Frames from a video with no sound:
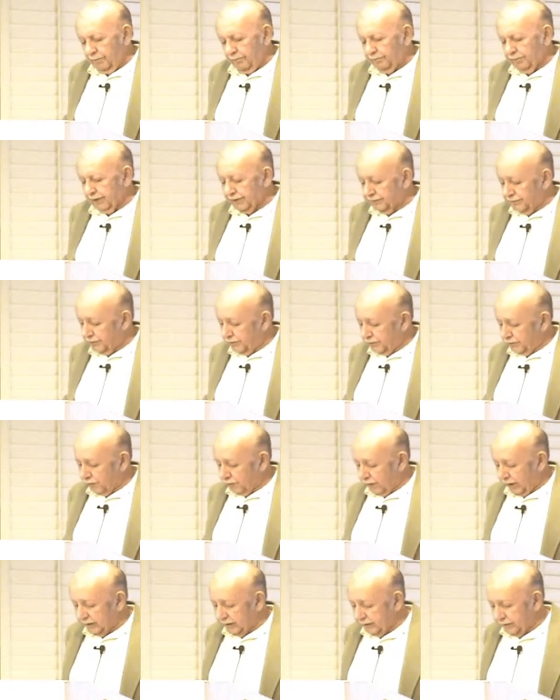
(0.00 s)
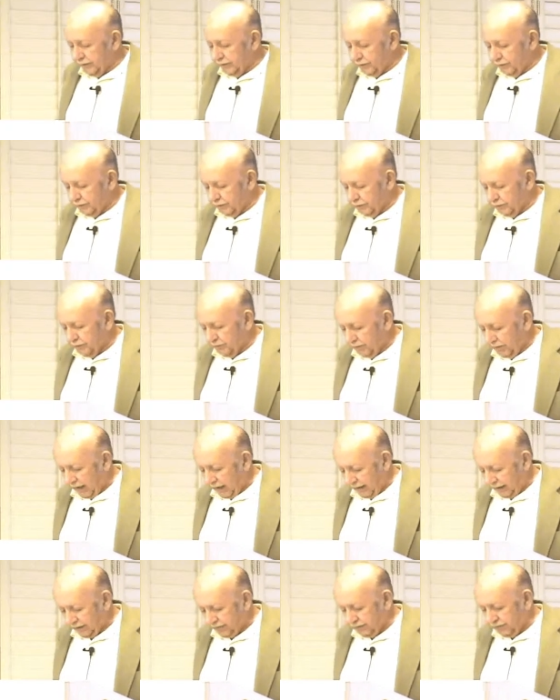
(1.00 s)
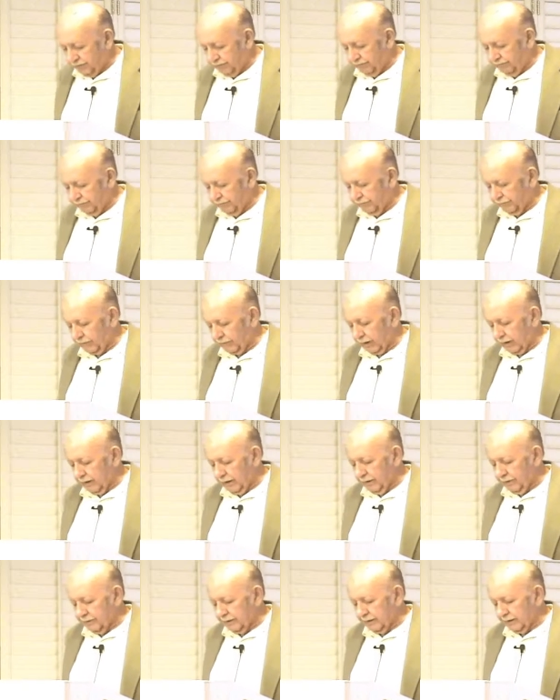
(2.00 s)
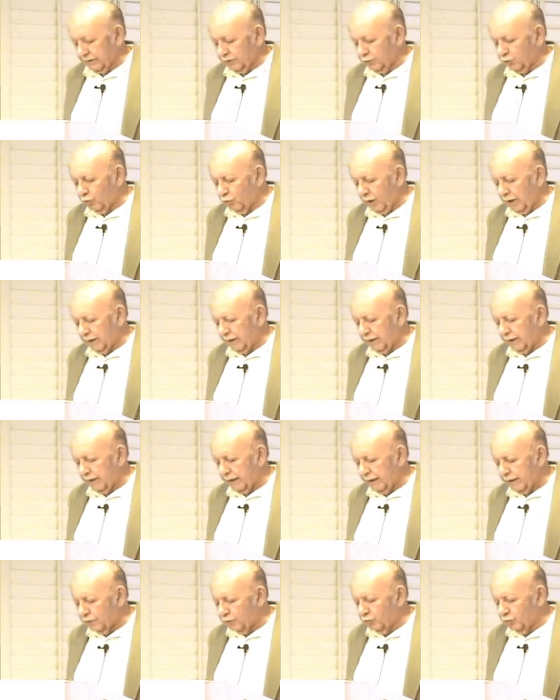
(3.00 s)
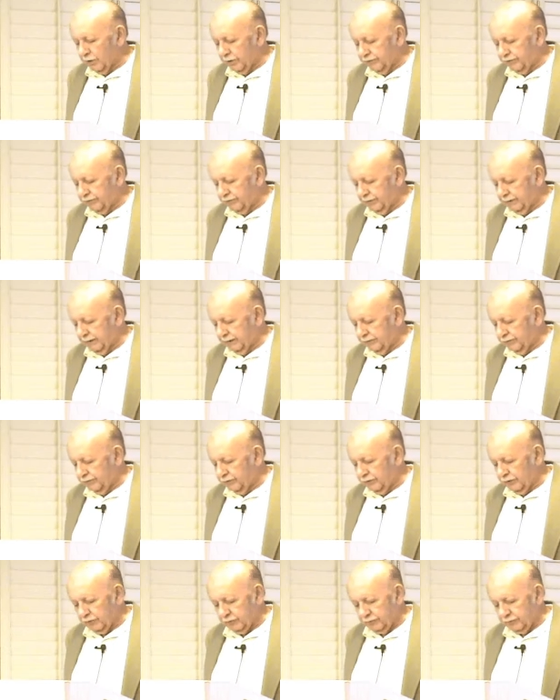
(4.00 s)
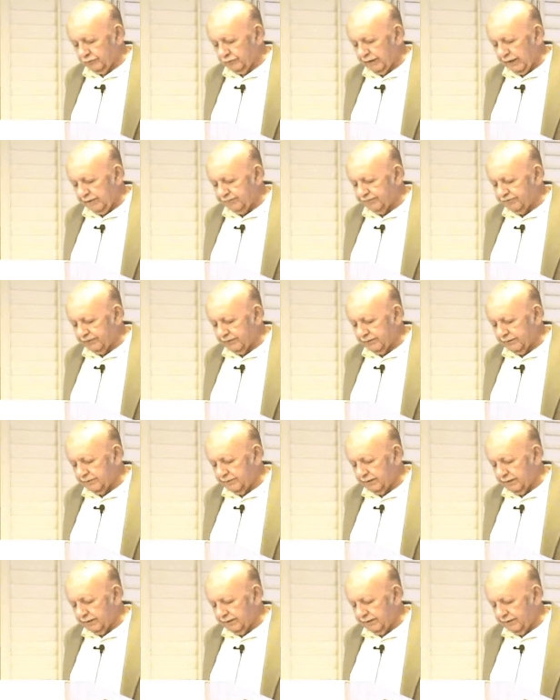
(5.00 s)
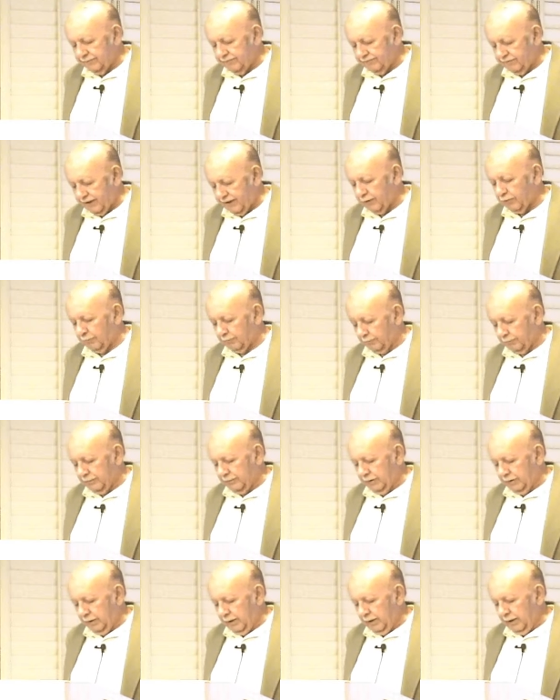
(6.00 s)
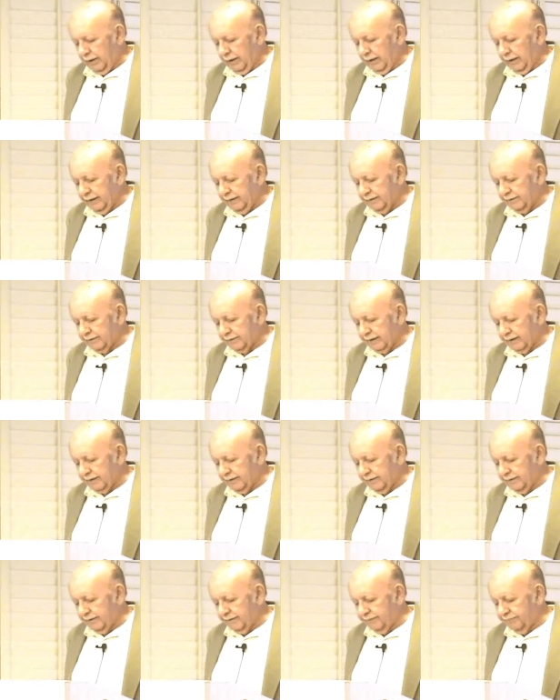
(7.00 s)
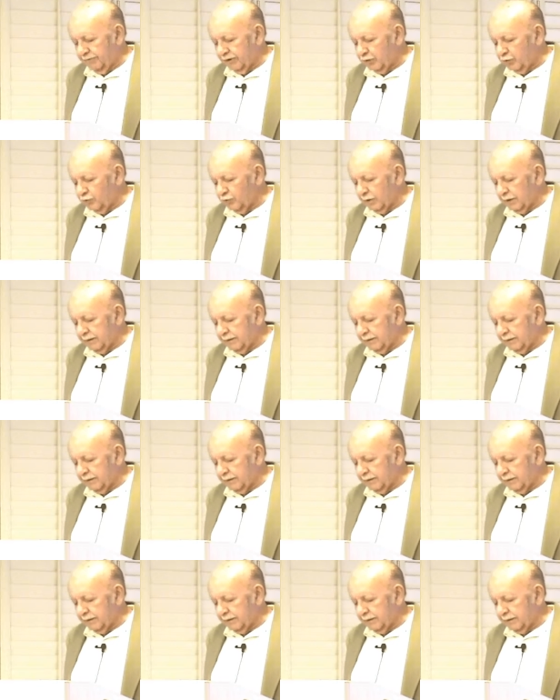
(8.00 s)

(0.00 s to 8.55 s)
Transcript: Piaget rightly remarks that while language is not definitely developed, interindividual